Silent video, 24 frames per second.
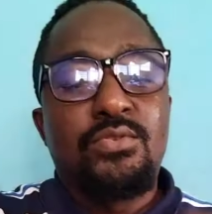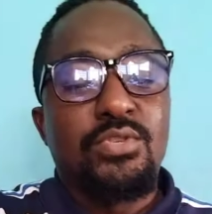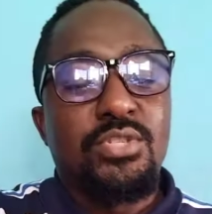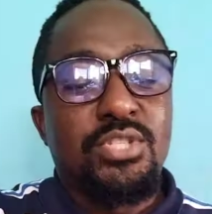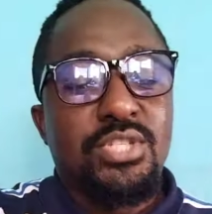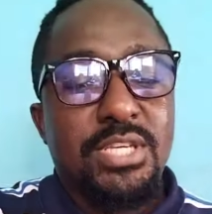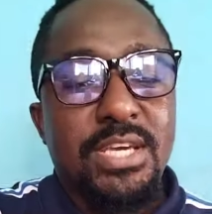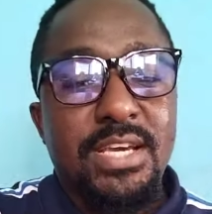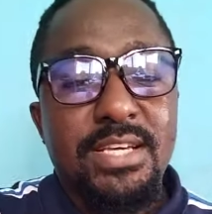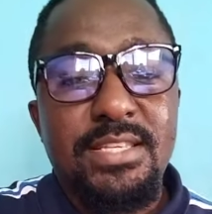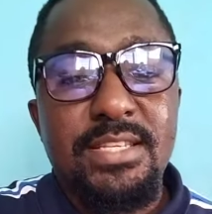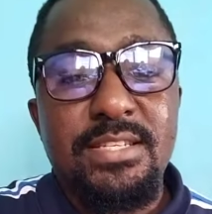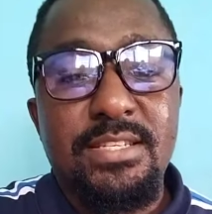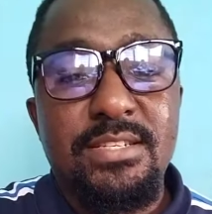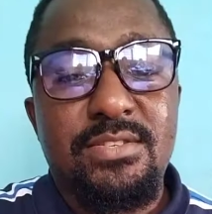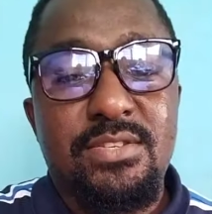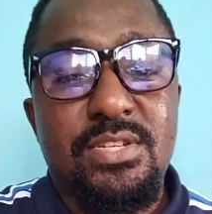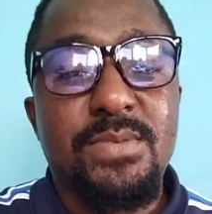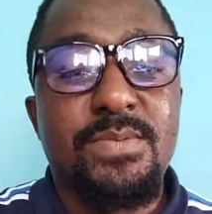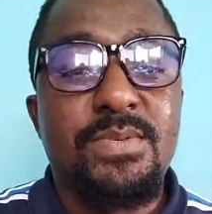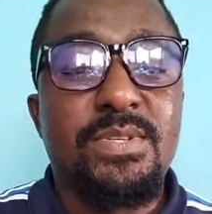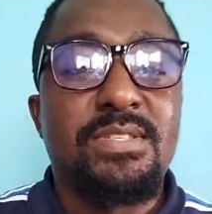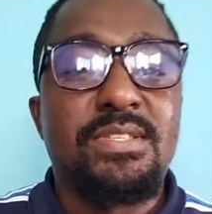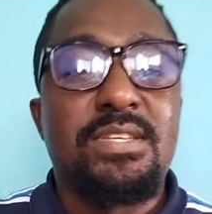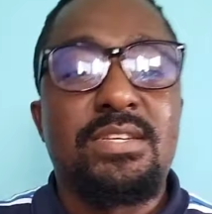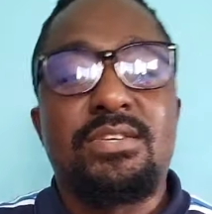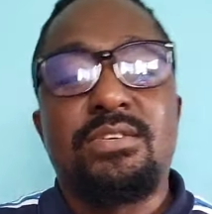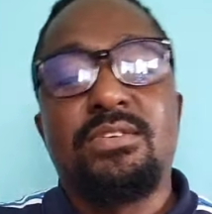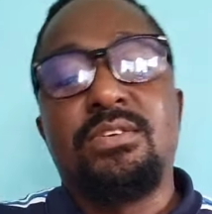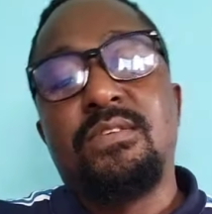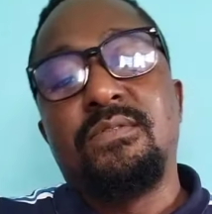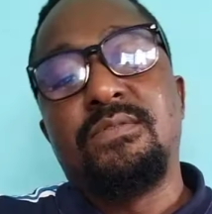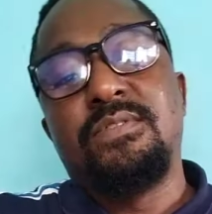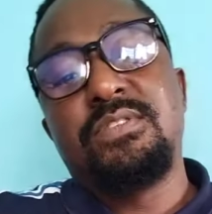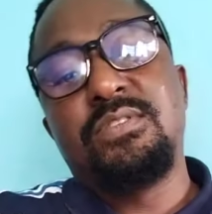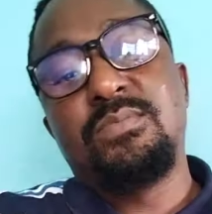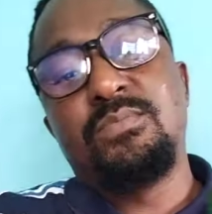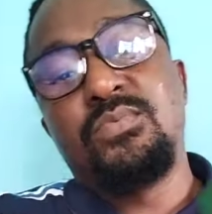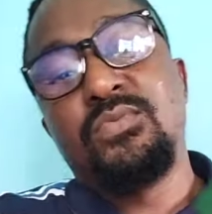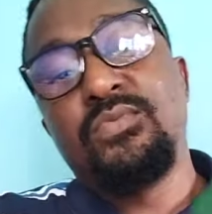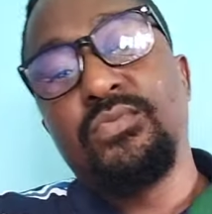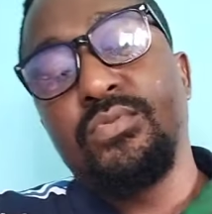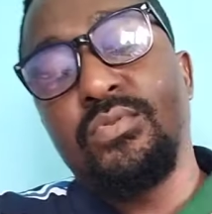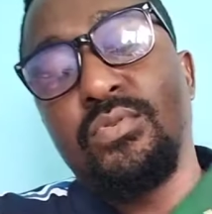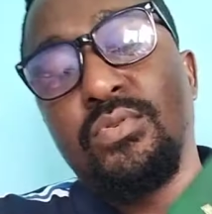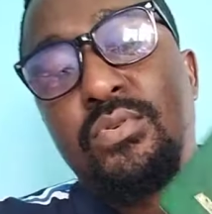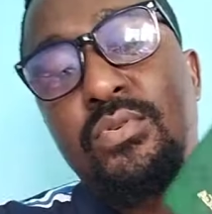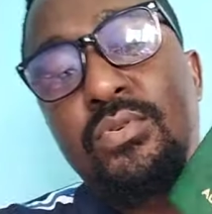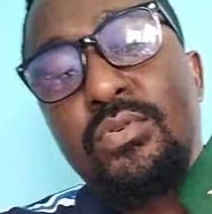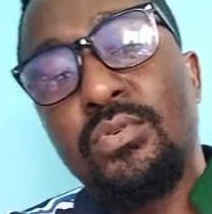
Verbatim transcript: So check the description section of this book